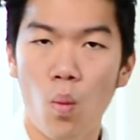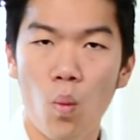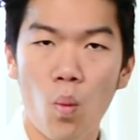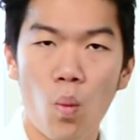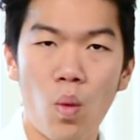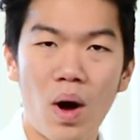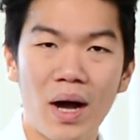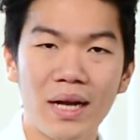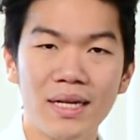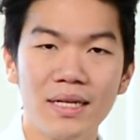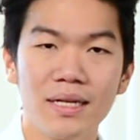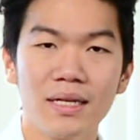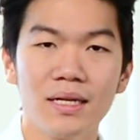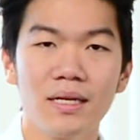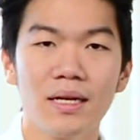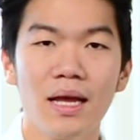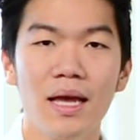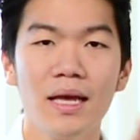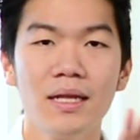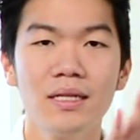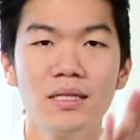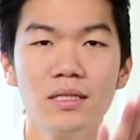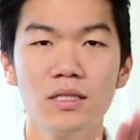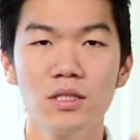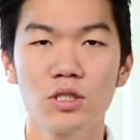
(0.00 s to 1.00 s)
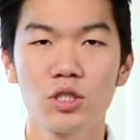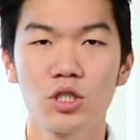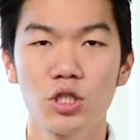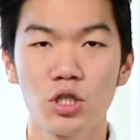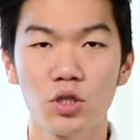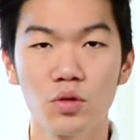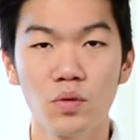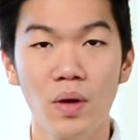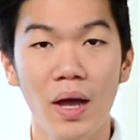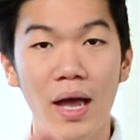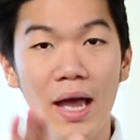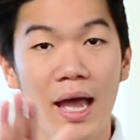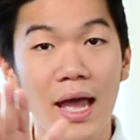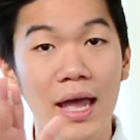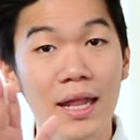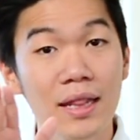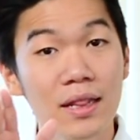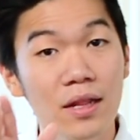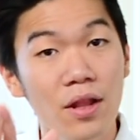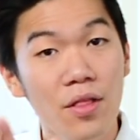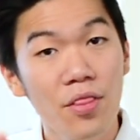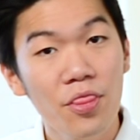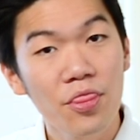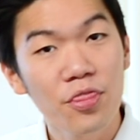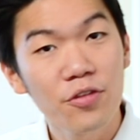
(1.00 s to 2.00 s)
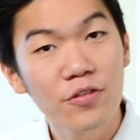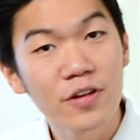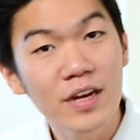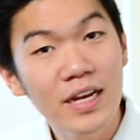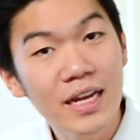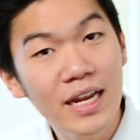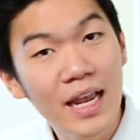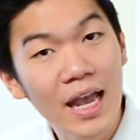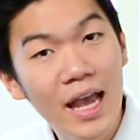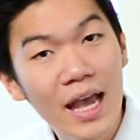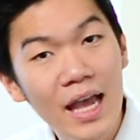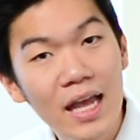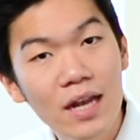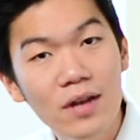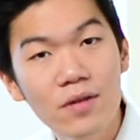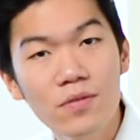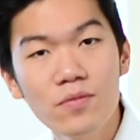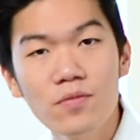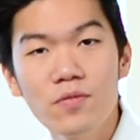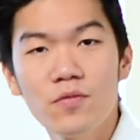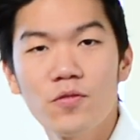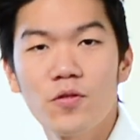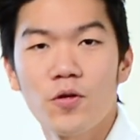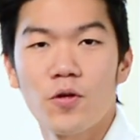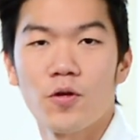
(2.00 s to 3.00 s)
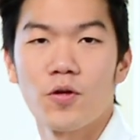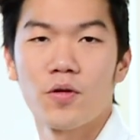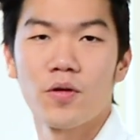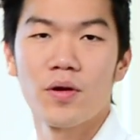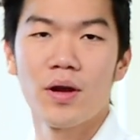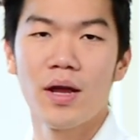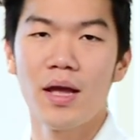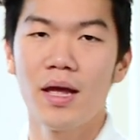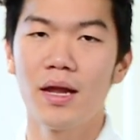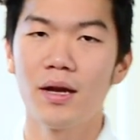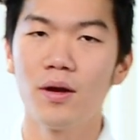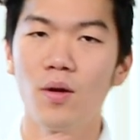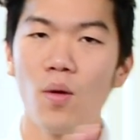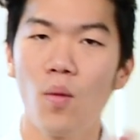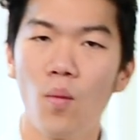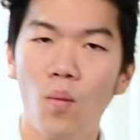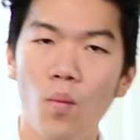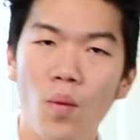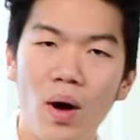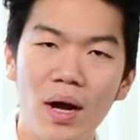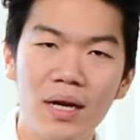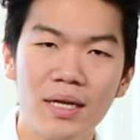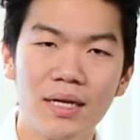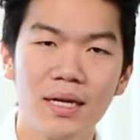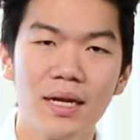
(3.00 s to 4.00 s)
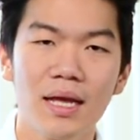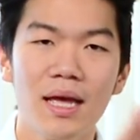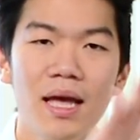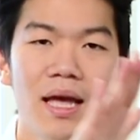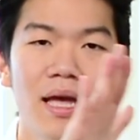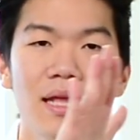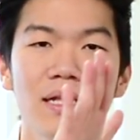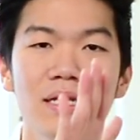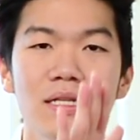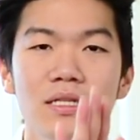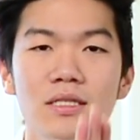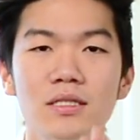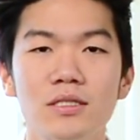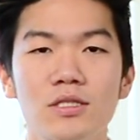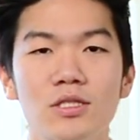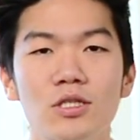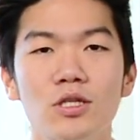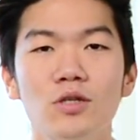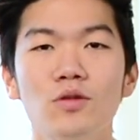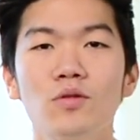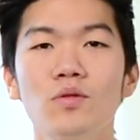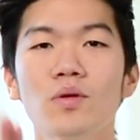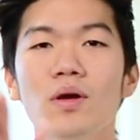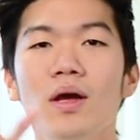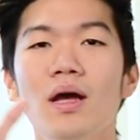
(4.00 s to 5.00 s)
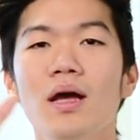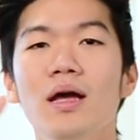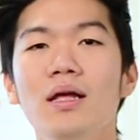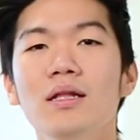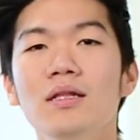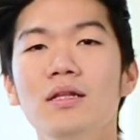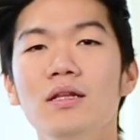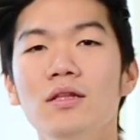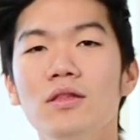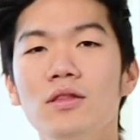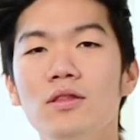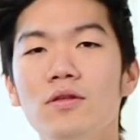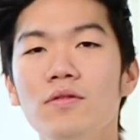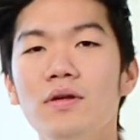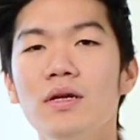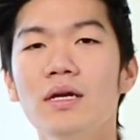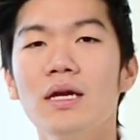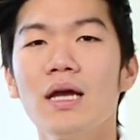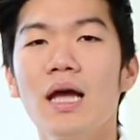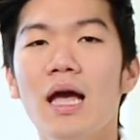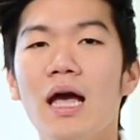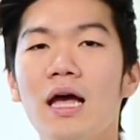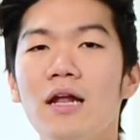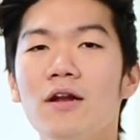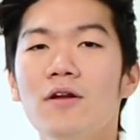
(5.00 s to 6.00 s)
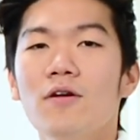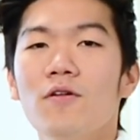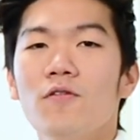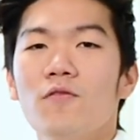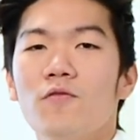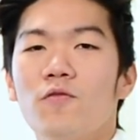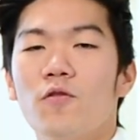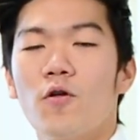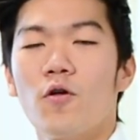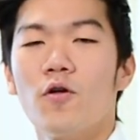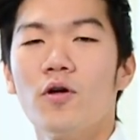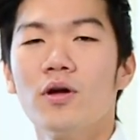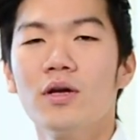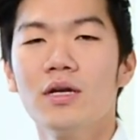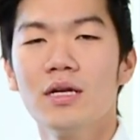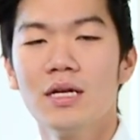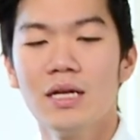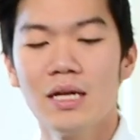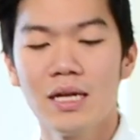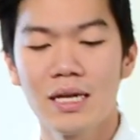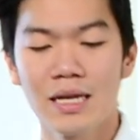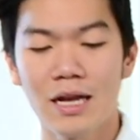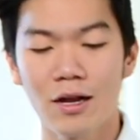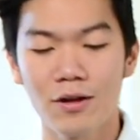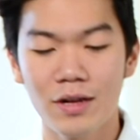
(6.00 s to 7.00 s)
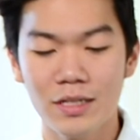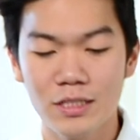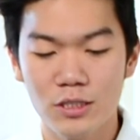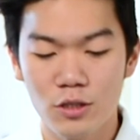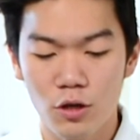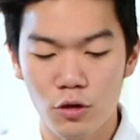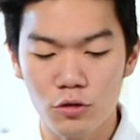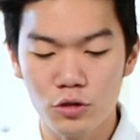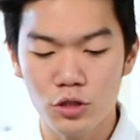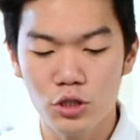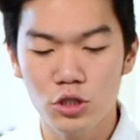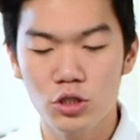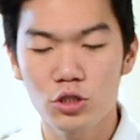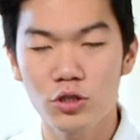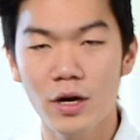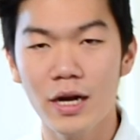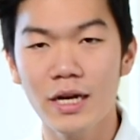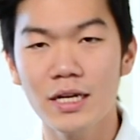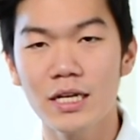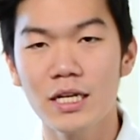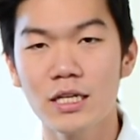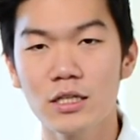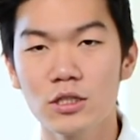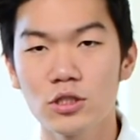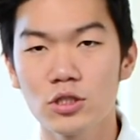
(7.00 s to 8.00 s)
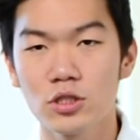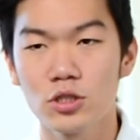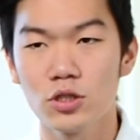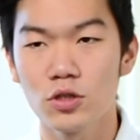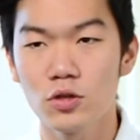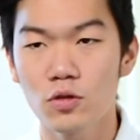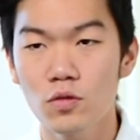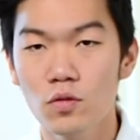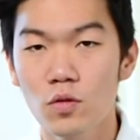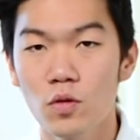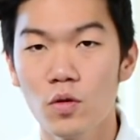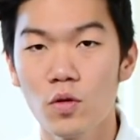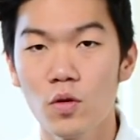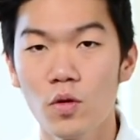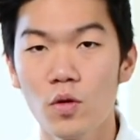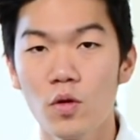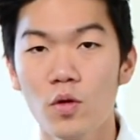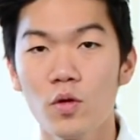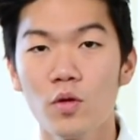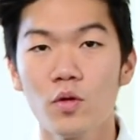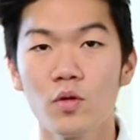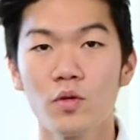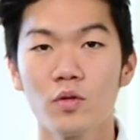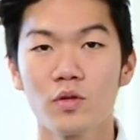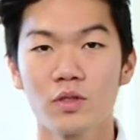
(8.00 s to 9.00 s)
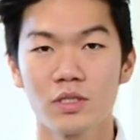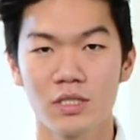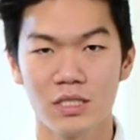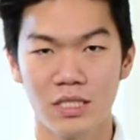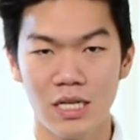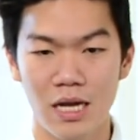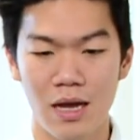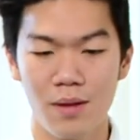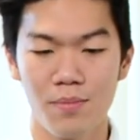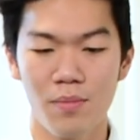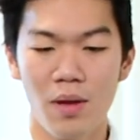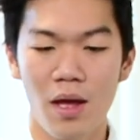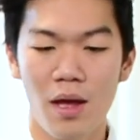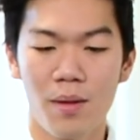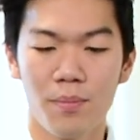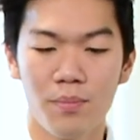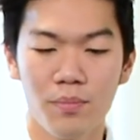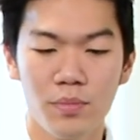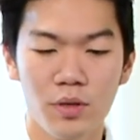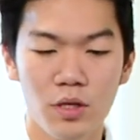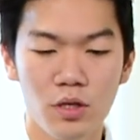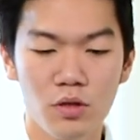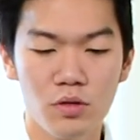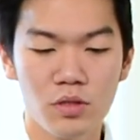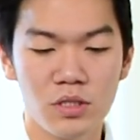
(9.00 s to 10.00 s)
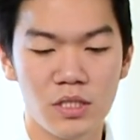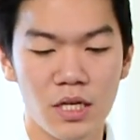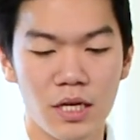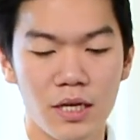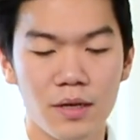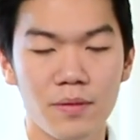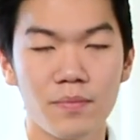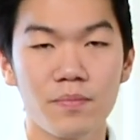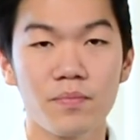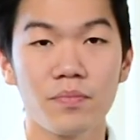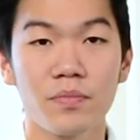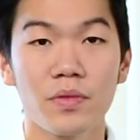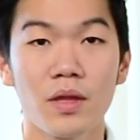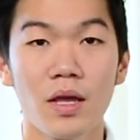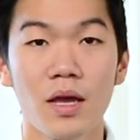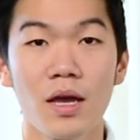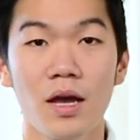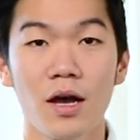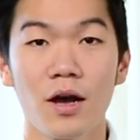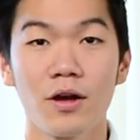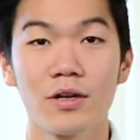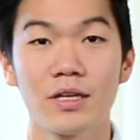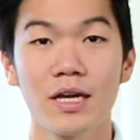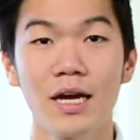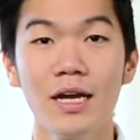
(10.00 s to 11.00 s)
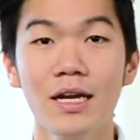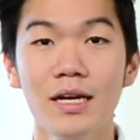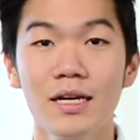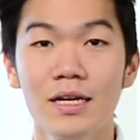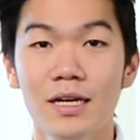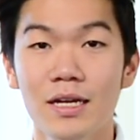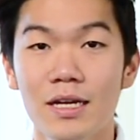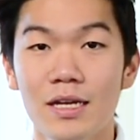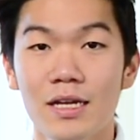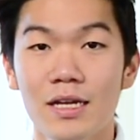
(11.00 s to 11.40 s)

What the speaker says: 1 and 2 and 3 and 4 and 1 and 2 and 3 and 4. Now let's go straight into some music. Okay?